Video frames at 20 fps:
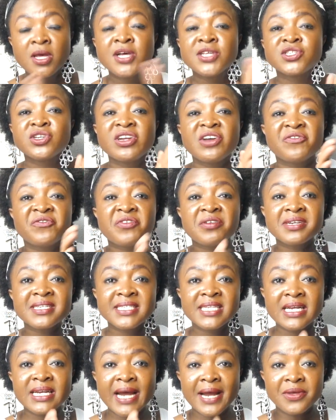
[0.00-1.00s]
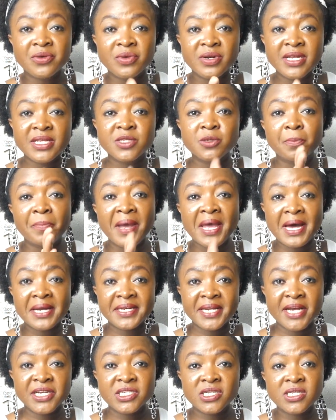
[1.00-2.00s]
So the first thing that you need to pay
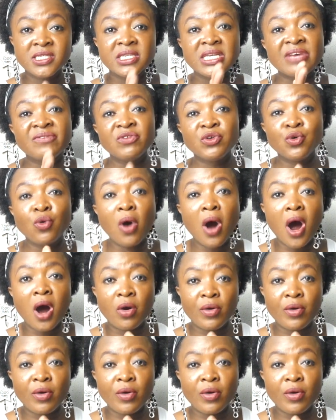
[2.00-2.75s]
attention to if you are